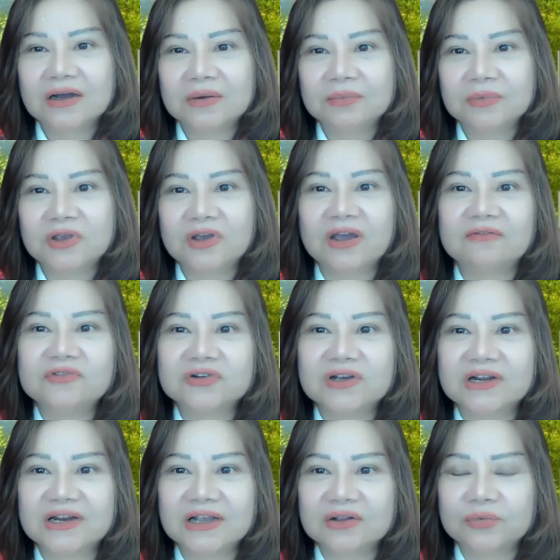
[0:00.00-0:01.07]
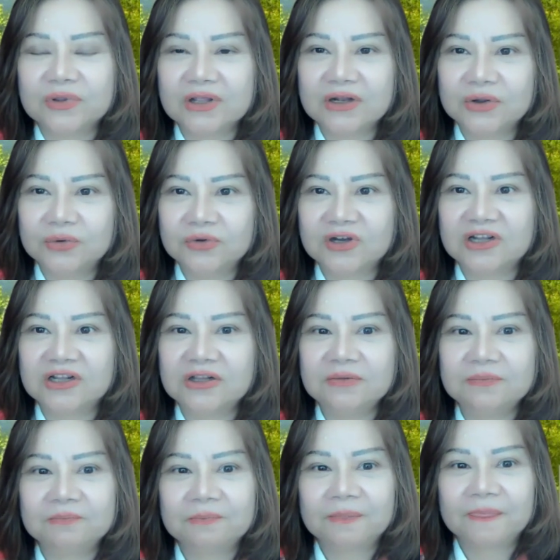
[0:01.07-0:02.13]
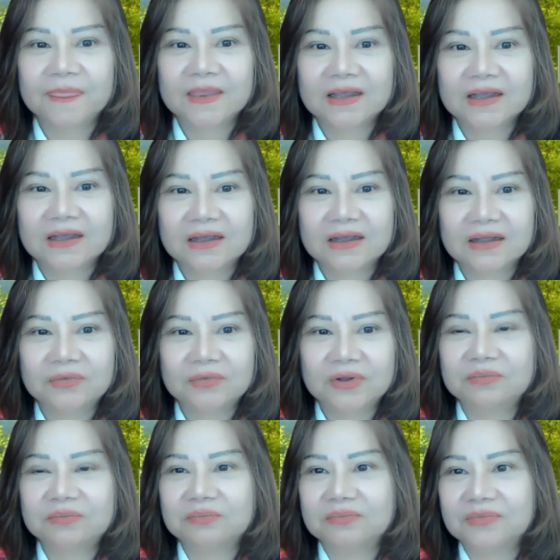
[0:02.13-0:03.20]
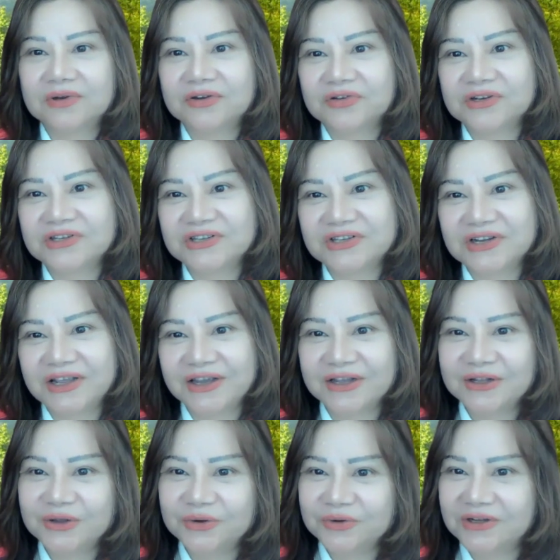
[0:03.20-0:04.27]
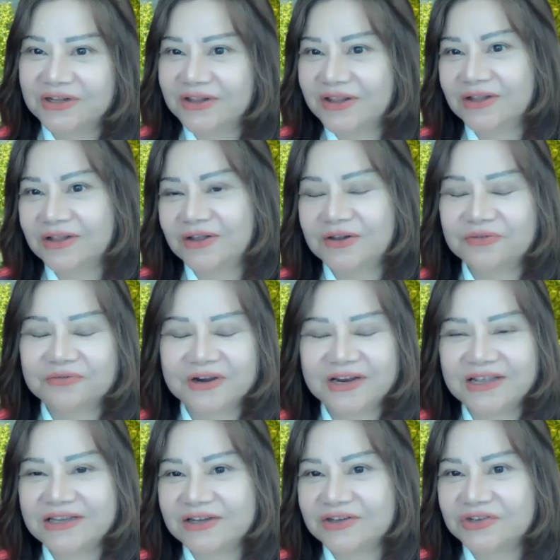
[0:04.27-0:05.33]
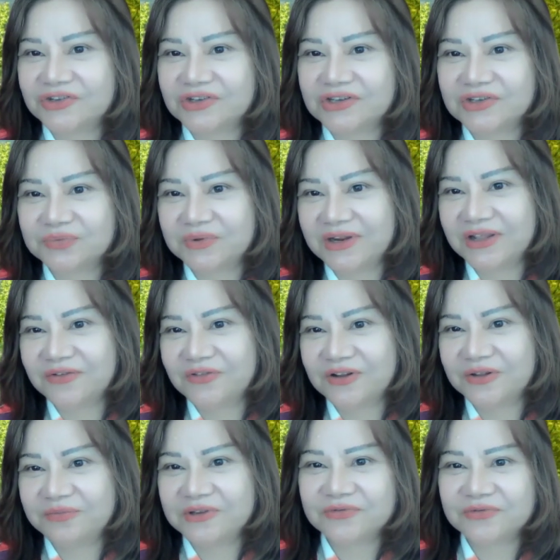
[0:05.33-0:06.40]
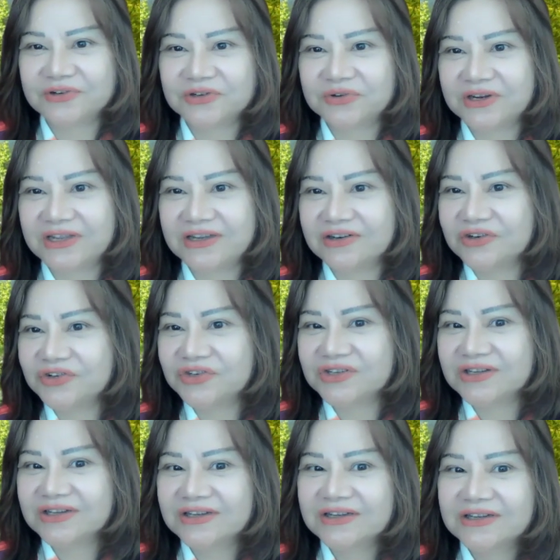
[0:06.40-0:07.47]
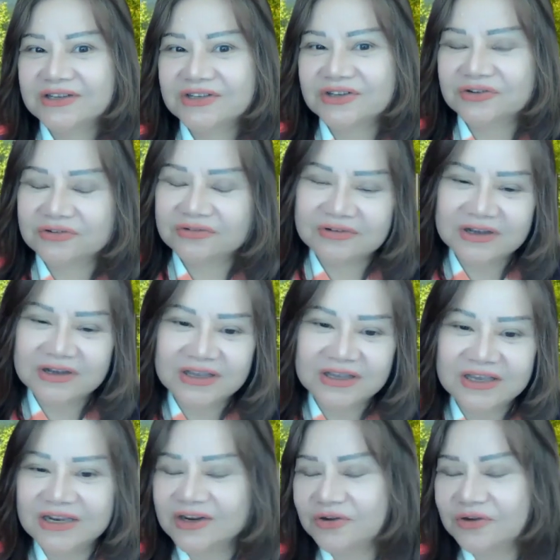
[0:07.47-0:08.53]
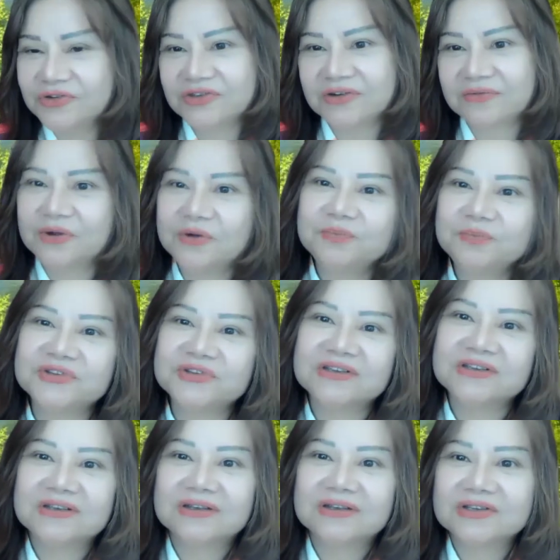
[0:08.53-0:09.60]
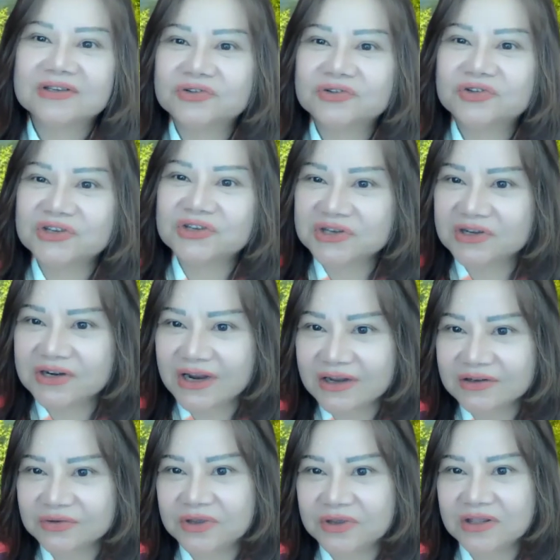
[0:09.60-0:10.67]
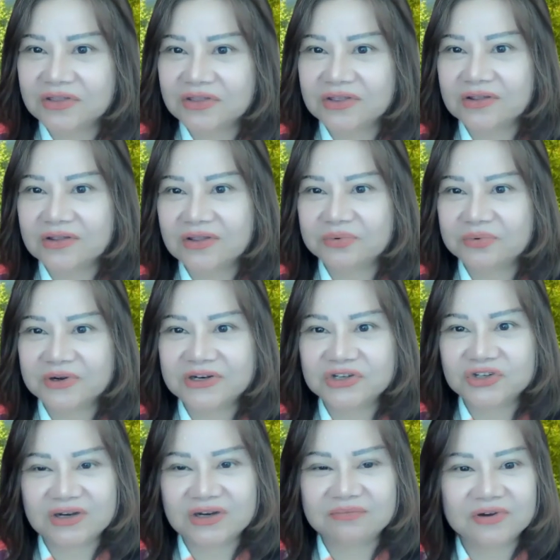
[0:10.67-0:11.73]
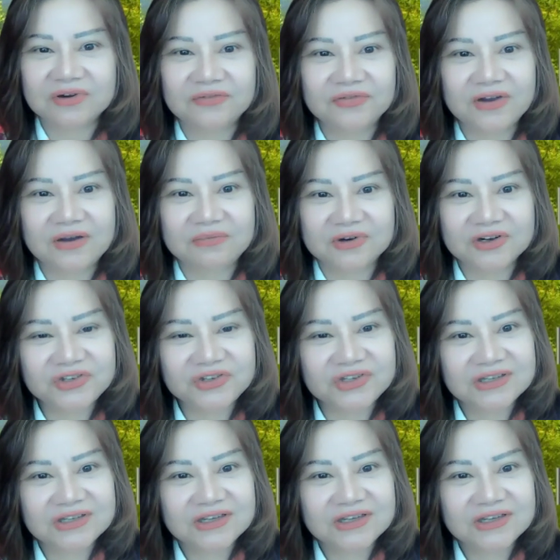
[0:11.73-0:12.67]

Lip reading: you have to connect with a local. Well, Chris is like a local already because he's been in the Philippines for 20 years. So he knows the ropes. So just connect with the British Chamber of Commerce